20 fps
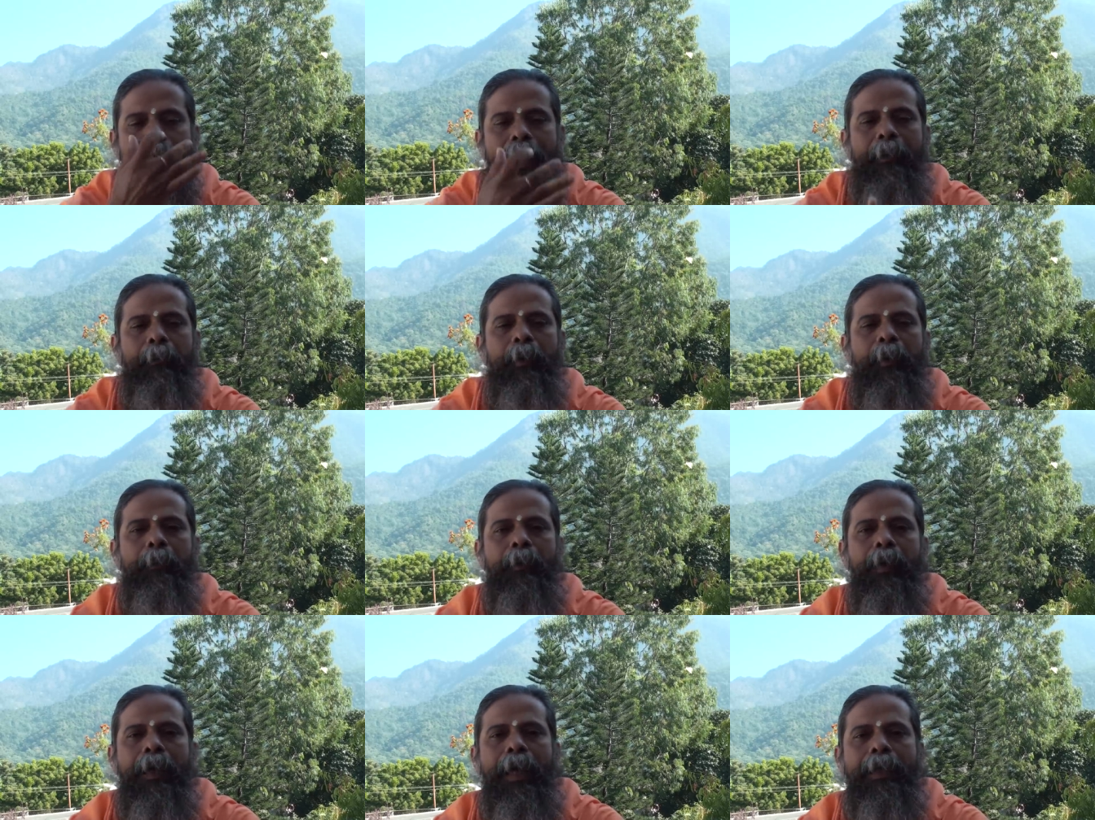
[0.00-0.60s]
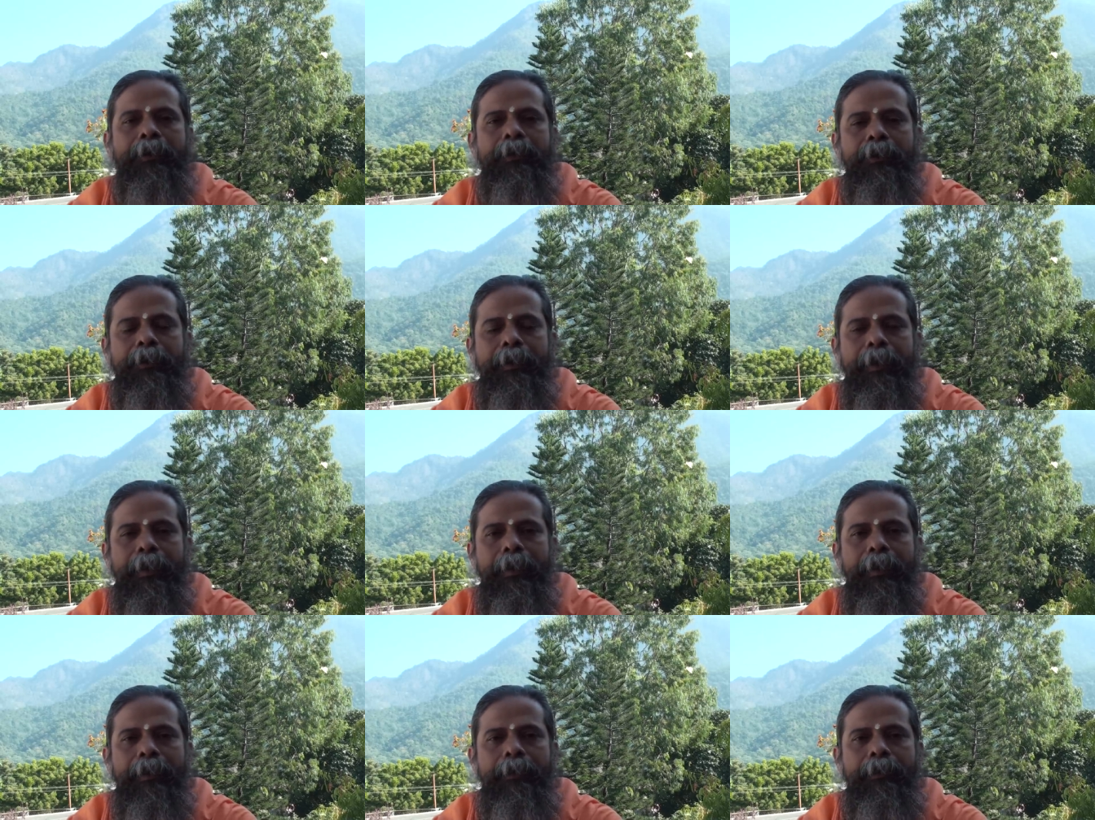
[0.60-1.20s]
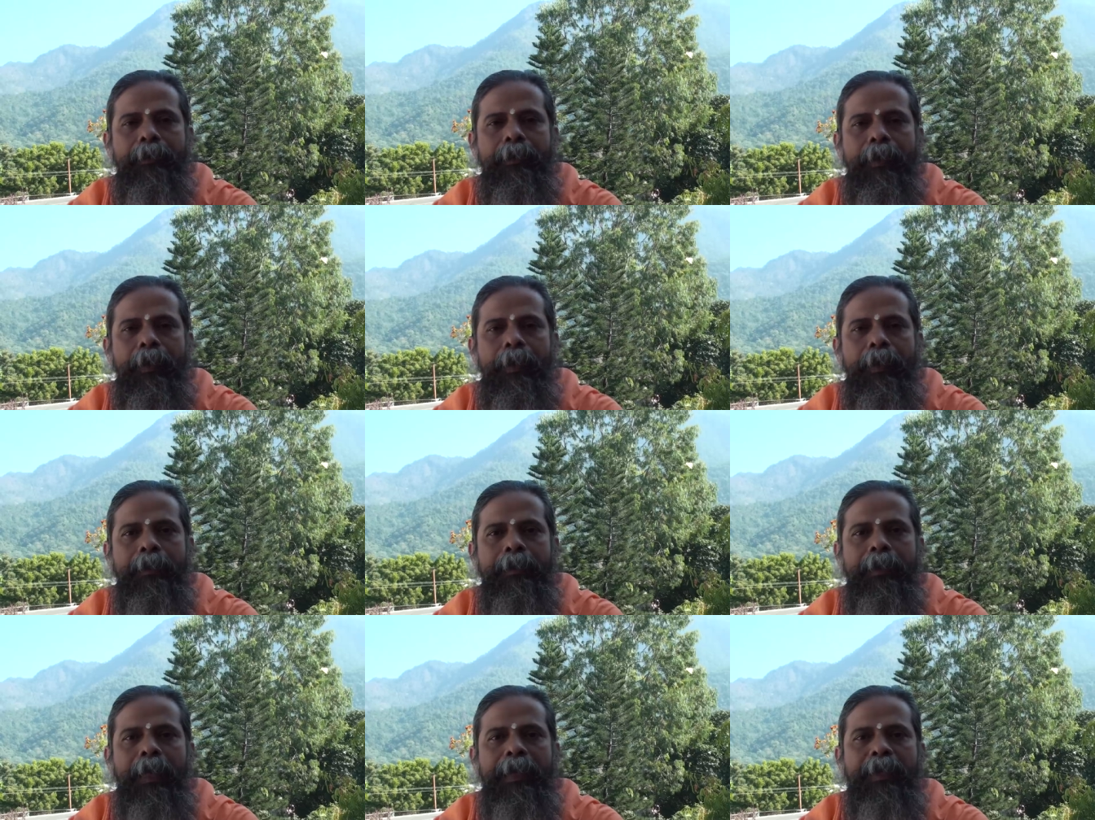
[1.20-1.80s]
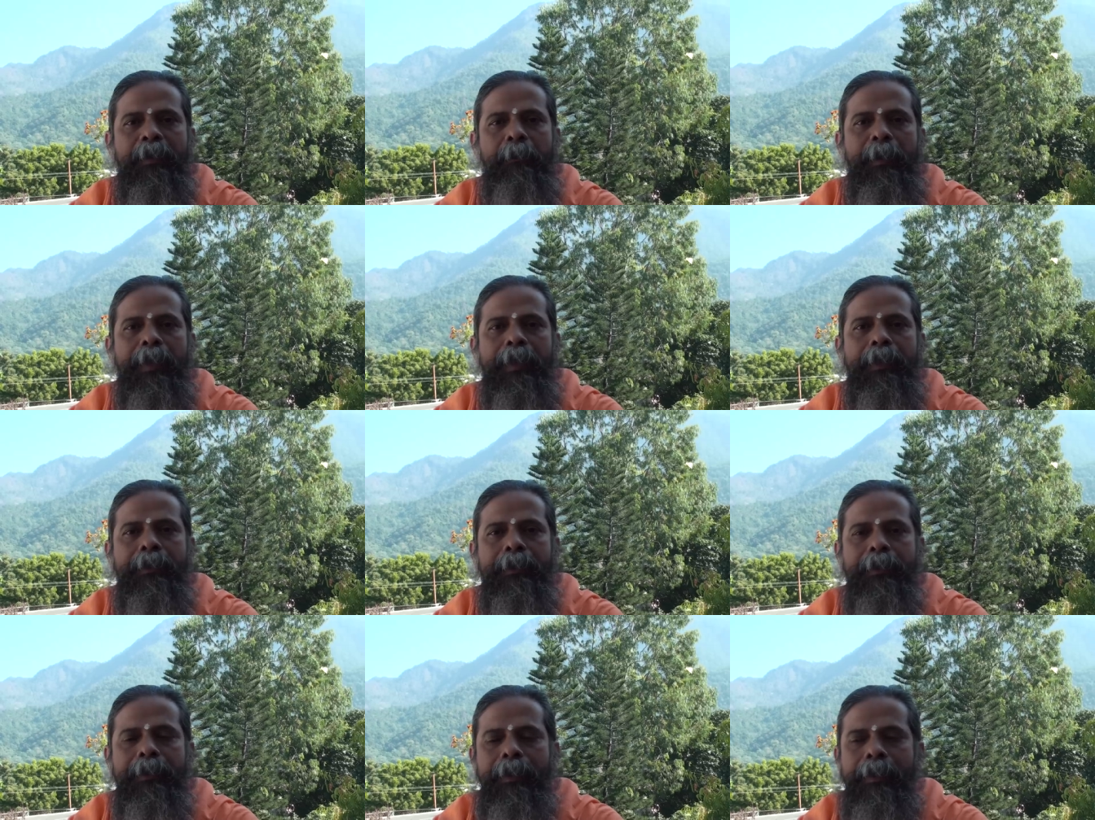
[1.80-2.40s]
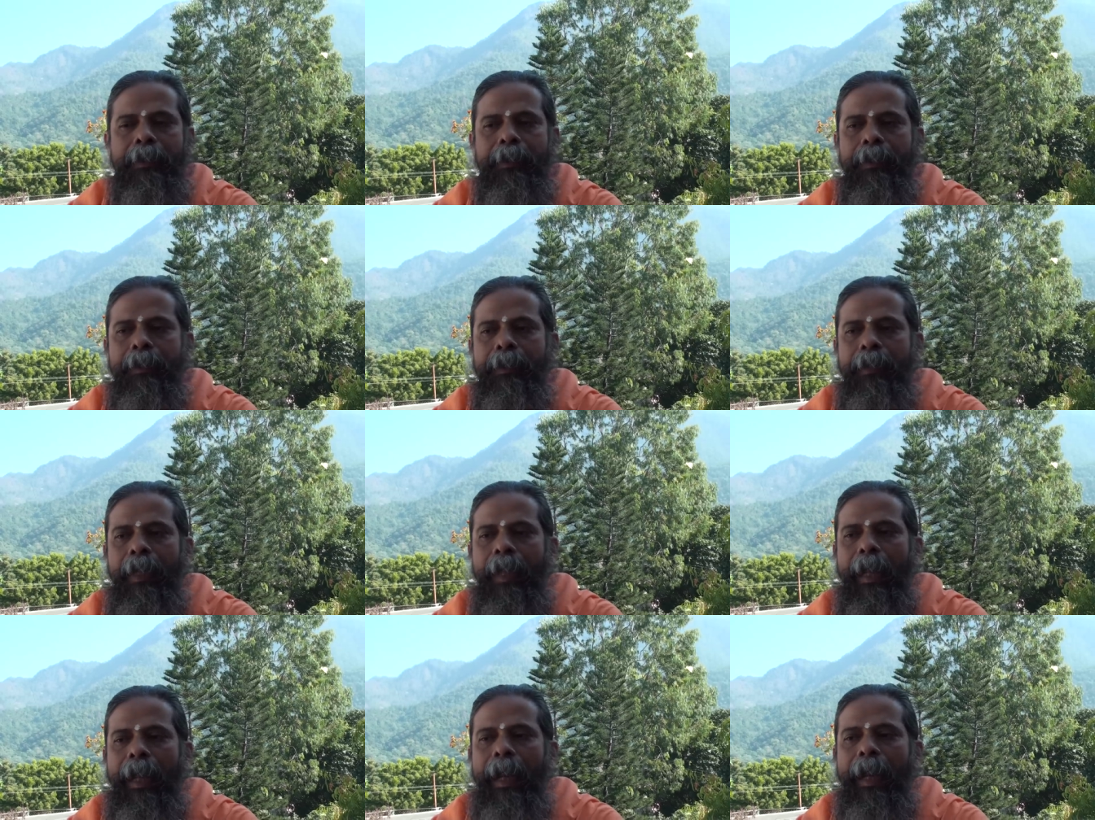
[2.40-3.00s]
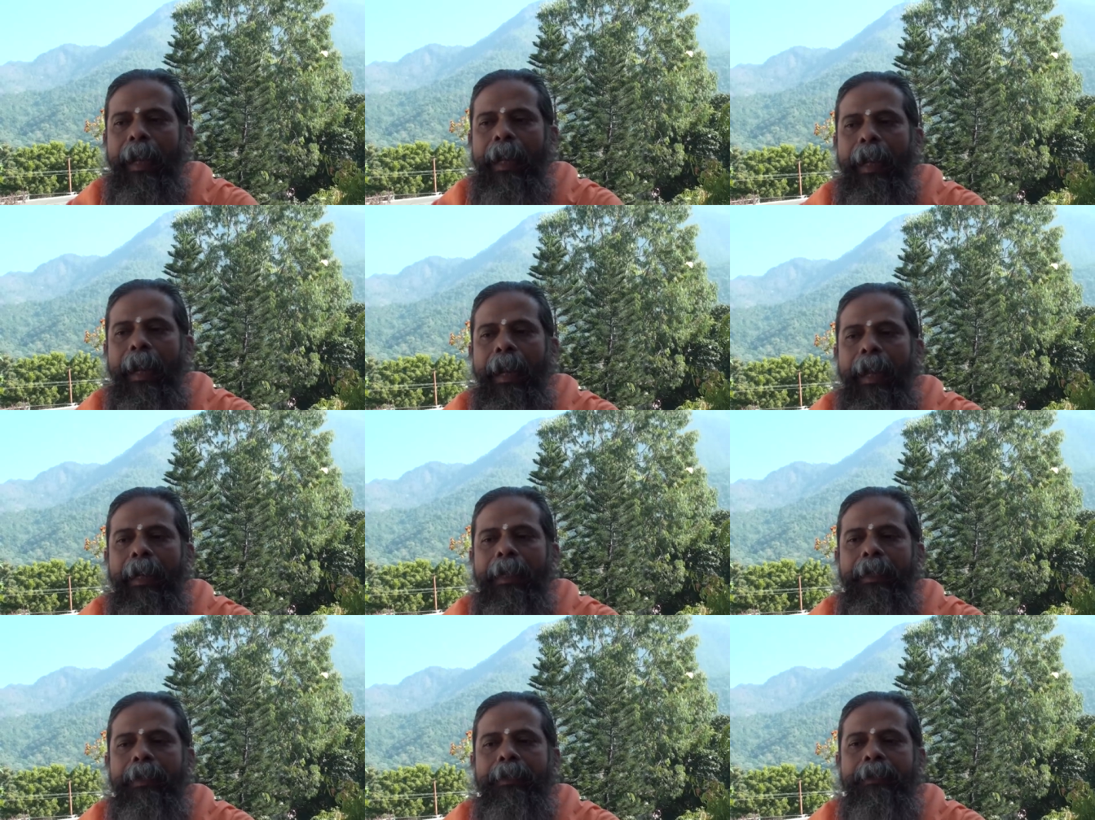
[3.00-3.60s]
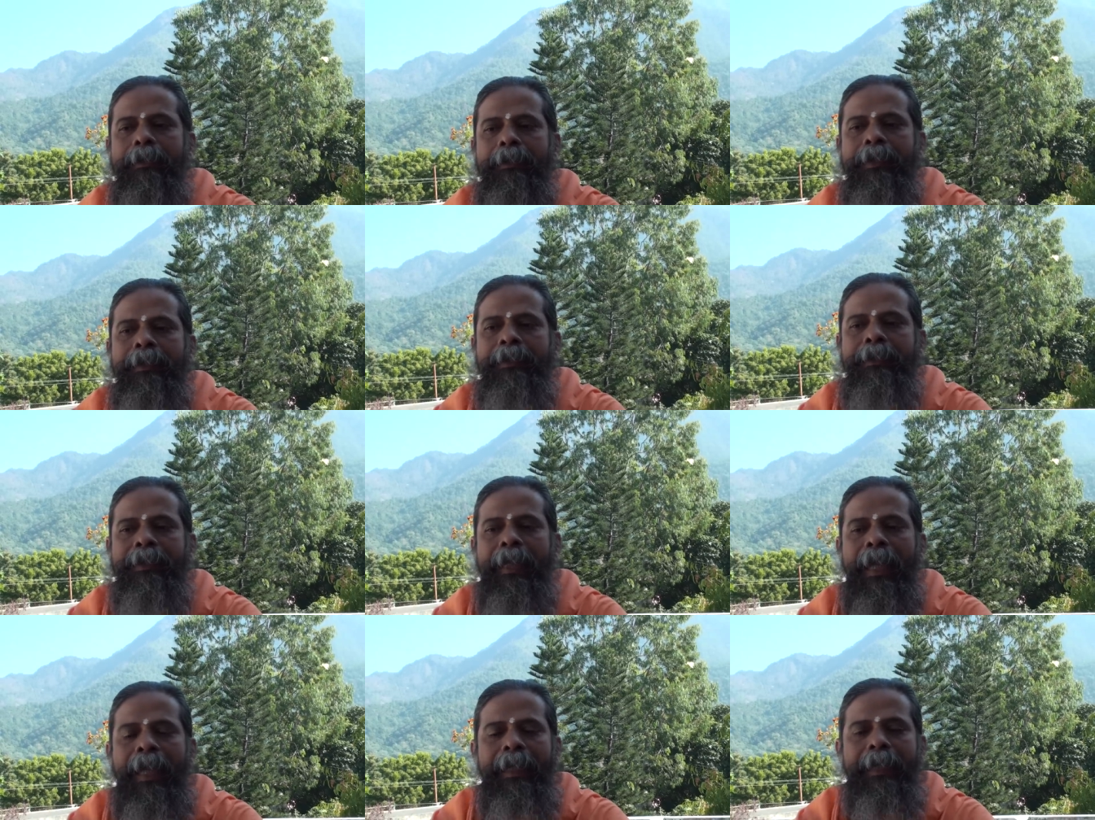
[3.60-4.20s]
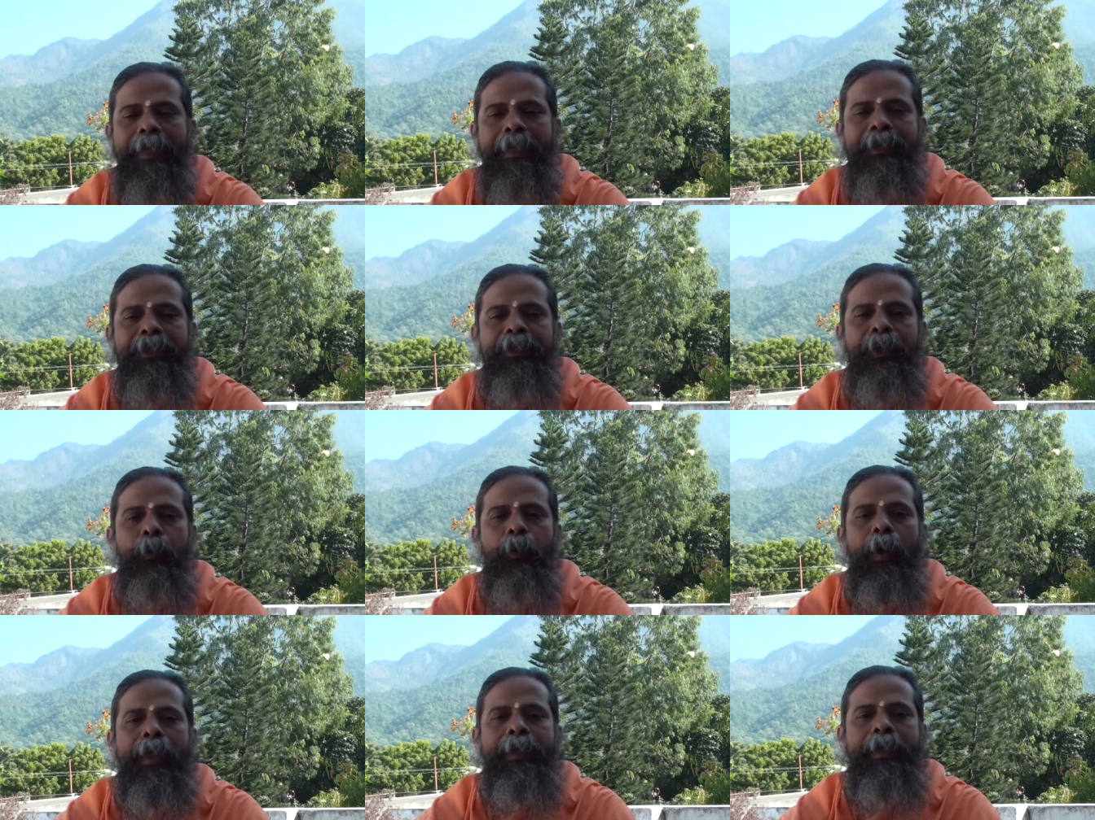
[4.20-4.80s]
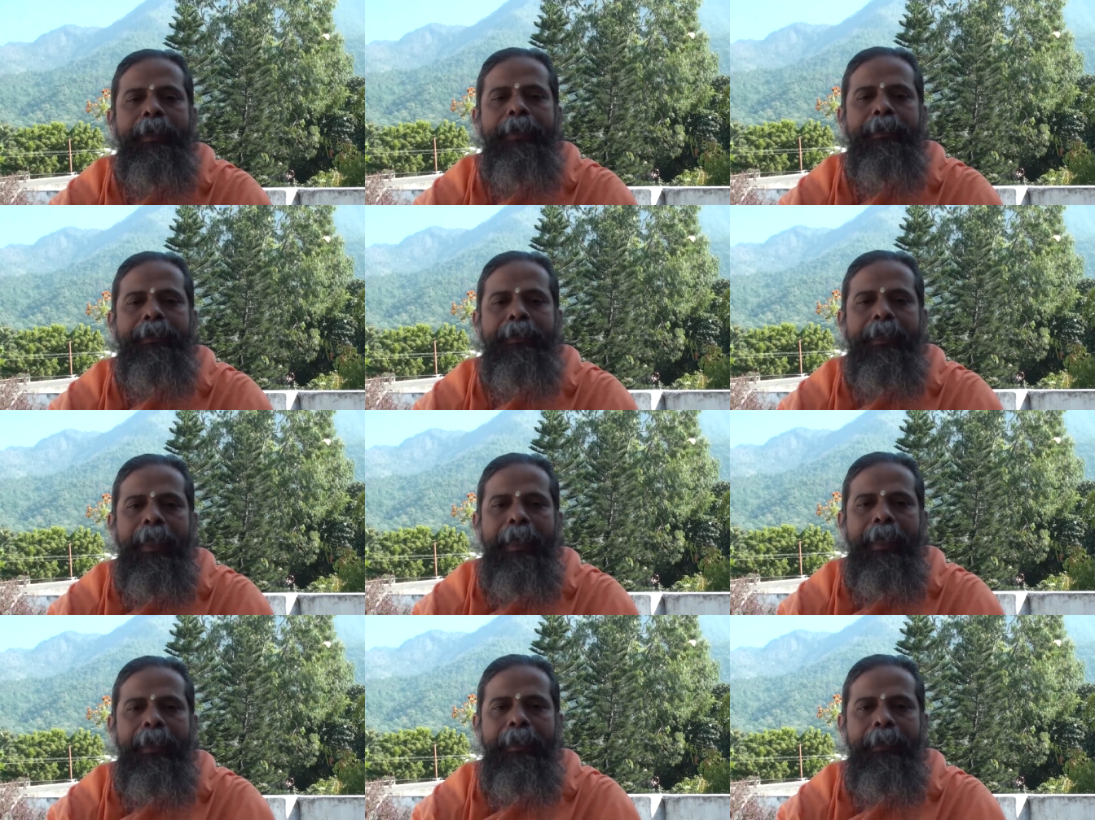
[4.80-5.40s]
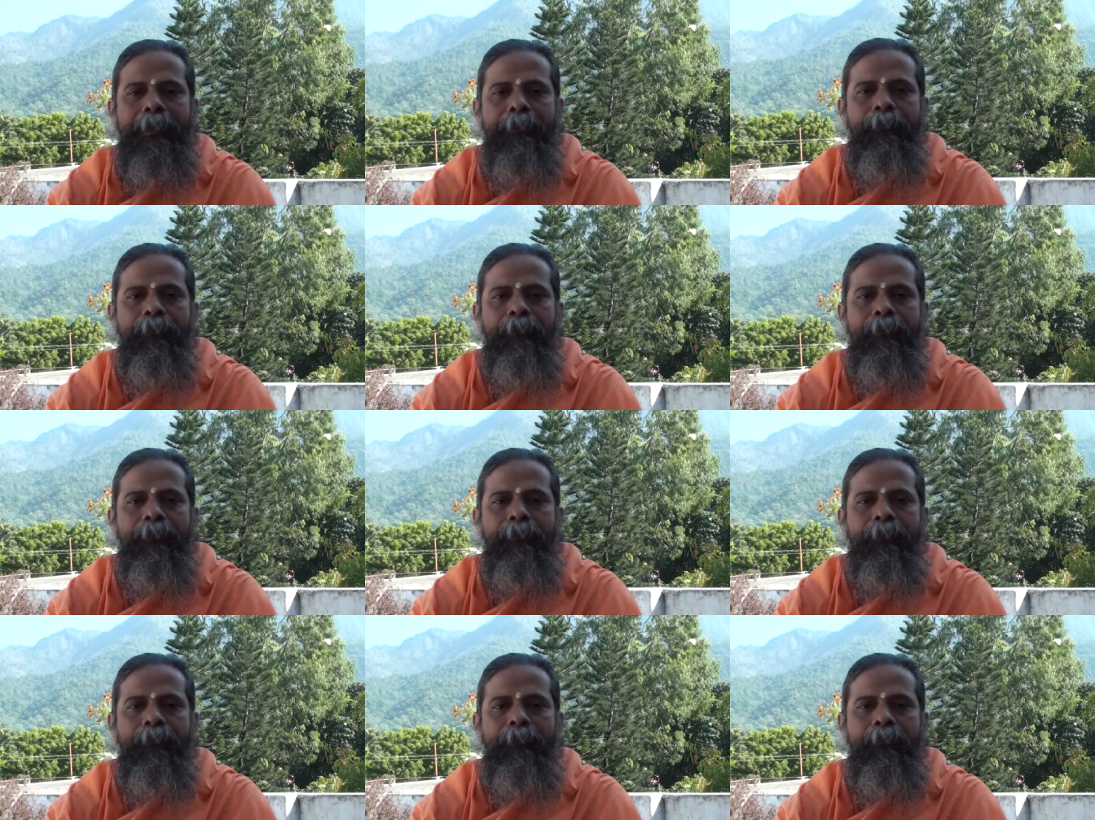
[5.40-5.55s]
eva prakasate. That means the state is the waking state,